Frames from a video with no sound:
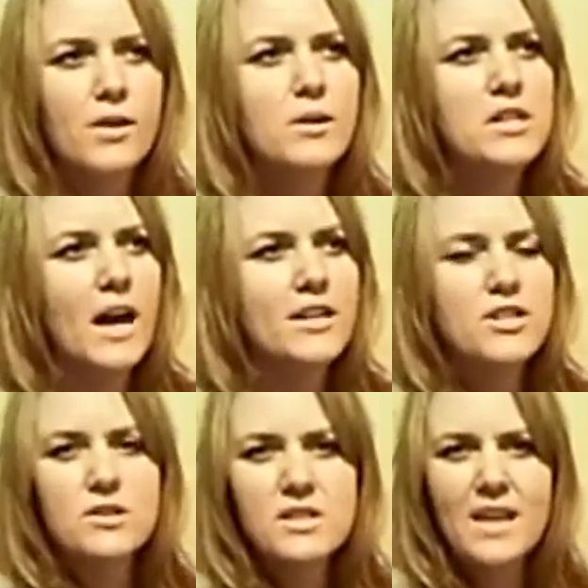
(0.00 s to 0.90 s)
I
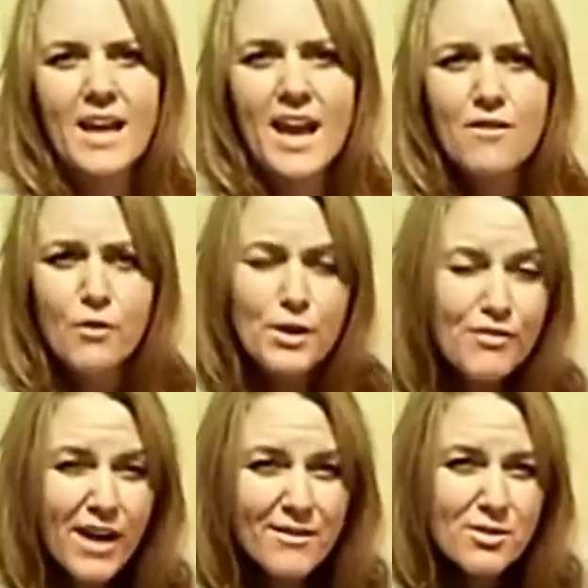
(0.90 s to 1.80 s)
juiced at like
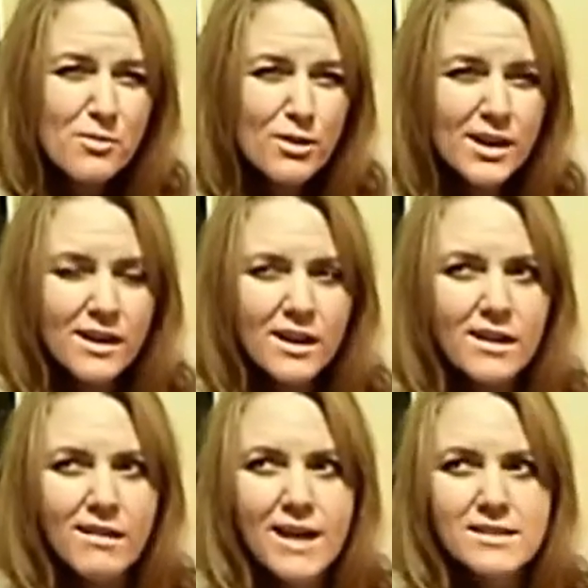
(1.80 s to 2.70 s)
8:45 in the morning, and
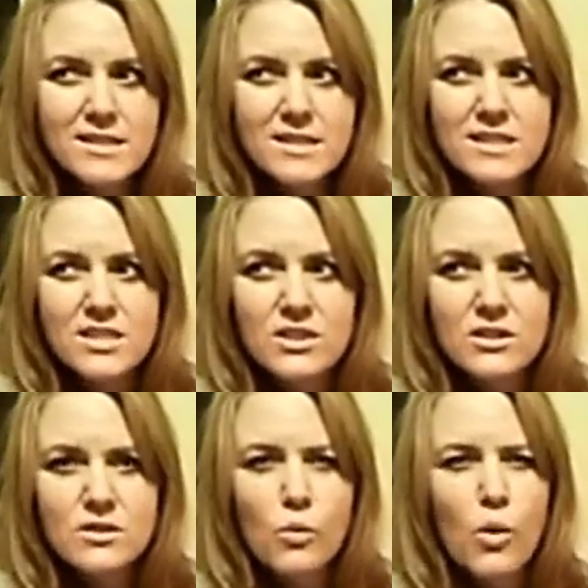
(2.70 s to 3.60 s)
it lasted
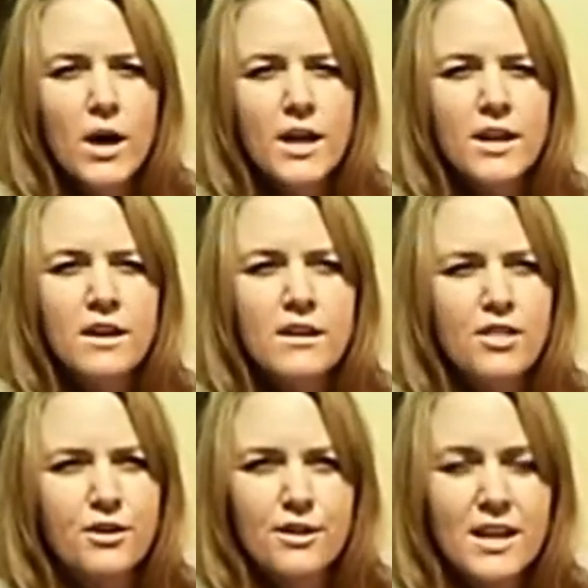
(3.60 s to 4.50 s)
until
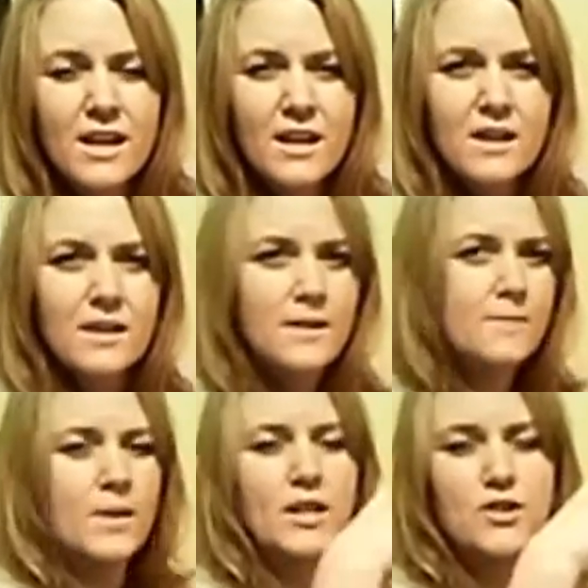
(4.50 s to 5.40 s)

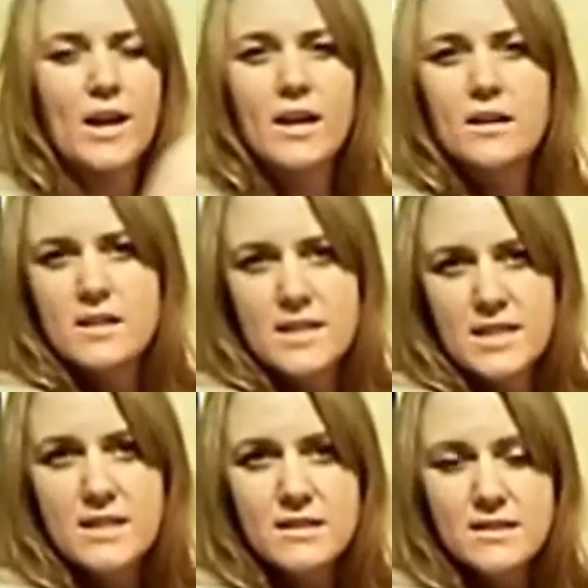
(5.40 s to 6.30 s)
1:30. I drank it
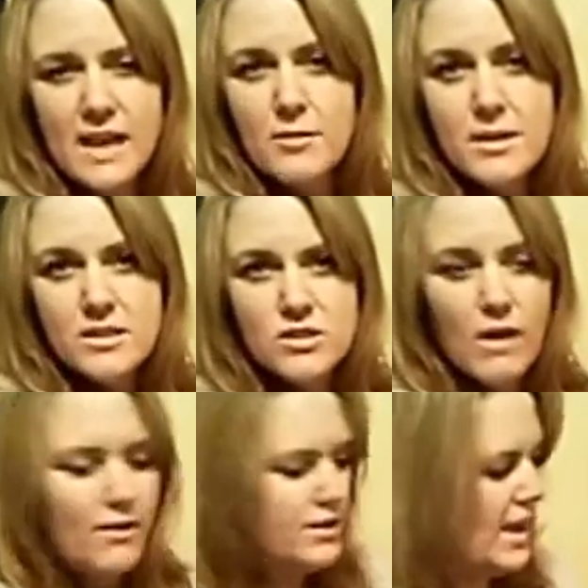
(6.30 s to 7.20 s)
in segments
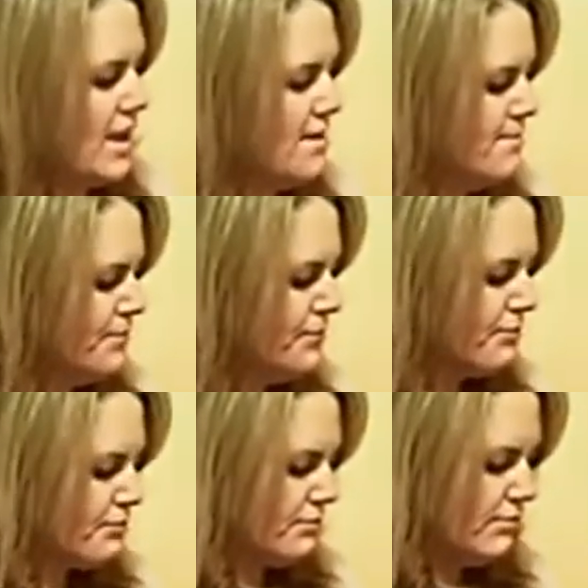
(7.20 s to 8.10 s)
throughout the day,
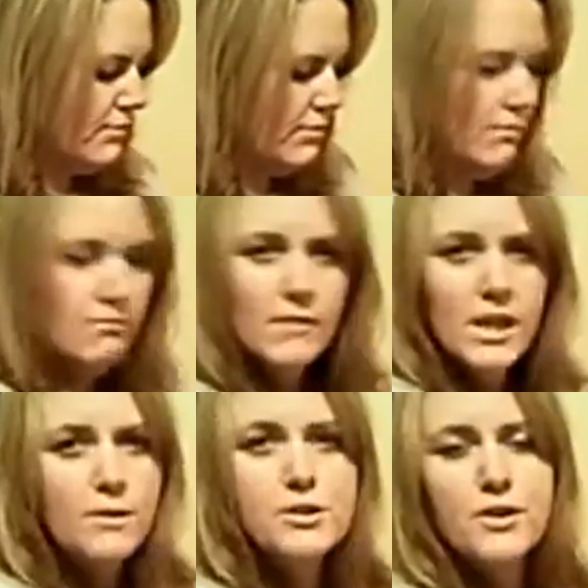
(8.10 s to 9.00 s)
and
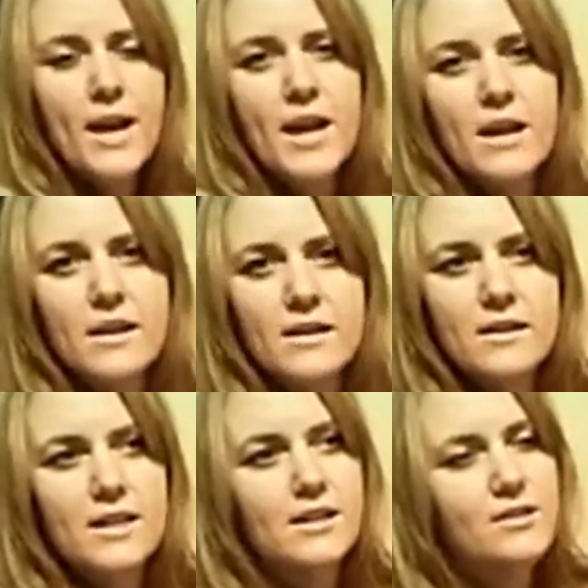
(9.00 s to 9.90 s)
it was great.
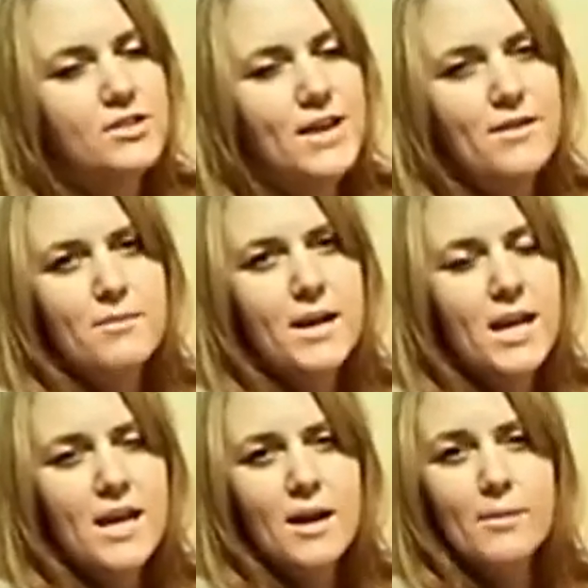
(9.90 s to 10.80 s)
You know, saving
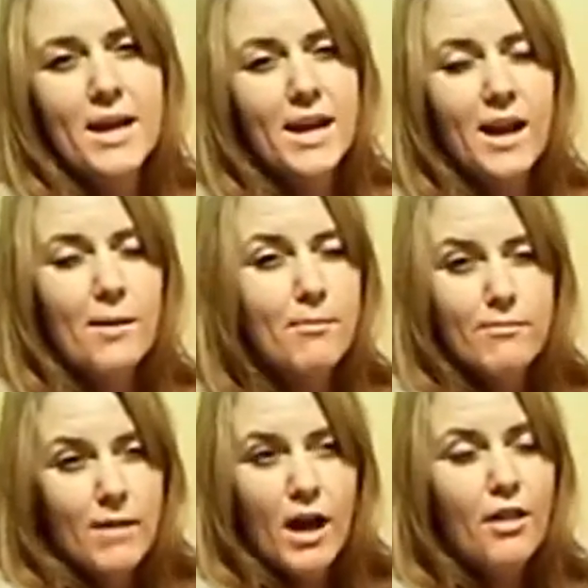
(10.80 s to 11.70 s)
money. I'm
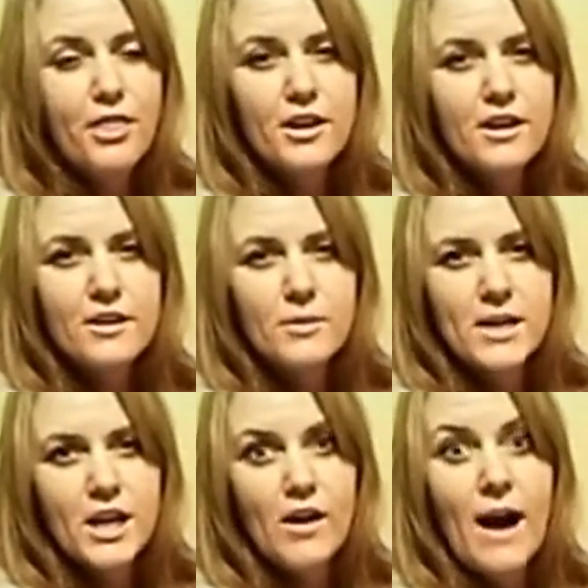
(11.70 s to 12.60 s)
healthier. We
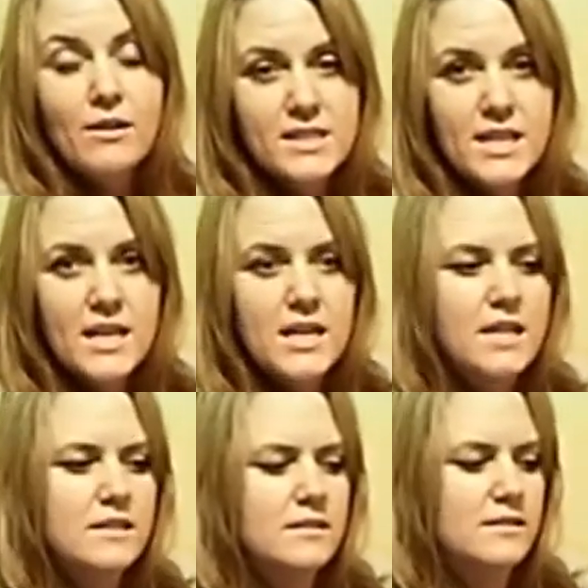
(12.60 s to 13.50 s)
didn't go out to eat.
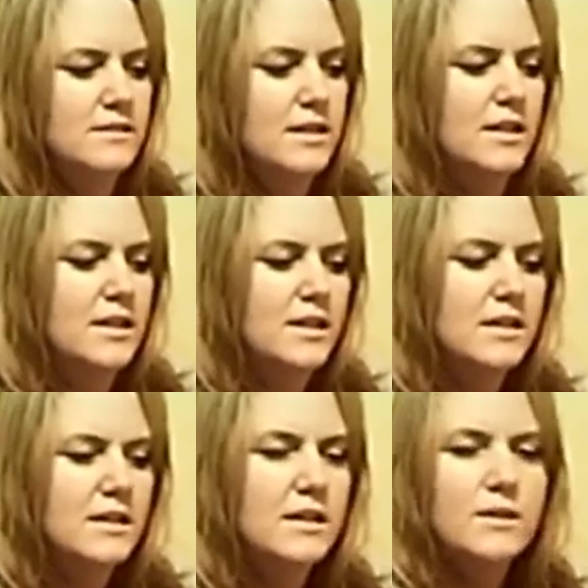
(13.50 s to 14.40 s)

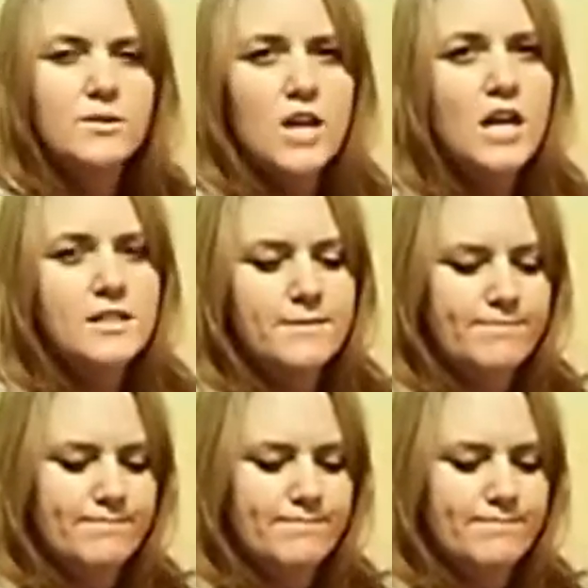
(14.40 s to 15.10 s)
It was awesome.